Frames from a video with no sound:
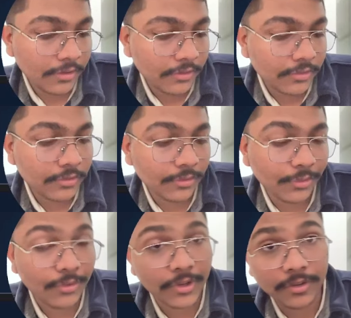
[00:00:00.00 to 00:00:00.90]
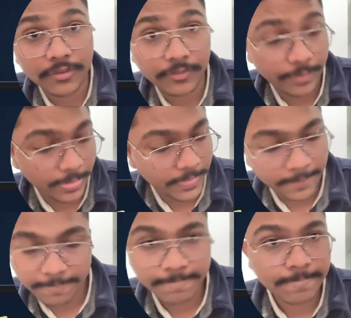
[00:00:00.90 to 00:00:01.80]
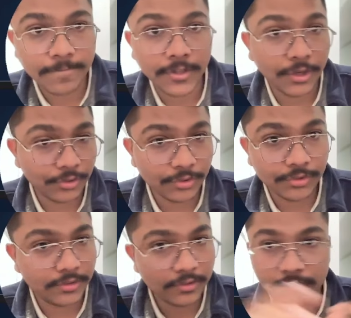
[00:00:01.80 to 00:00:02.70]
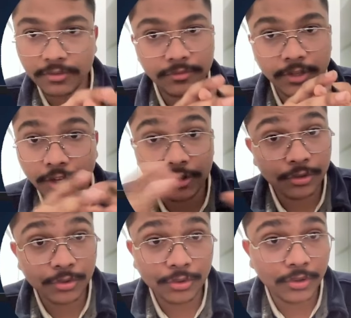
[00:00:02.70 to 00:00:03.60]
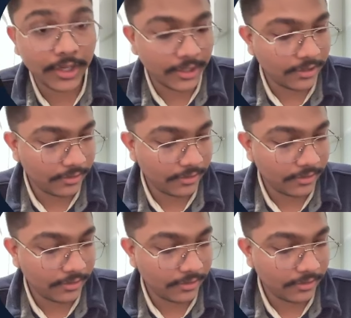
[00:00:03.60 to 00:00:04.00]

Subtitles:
So without those we cannot go ahead.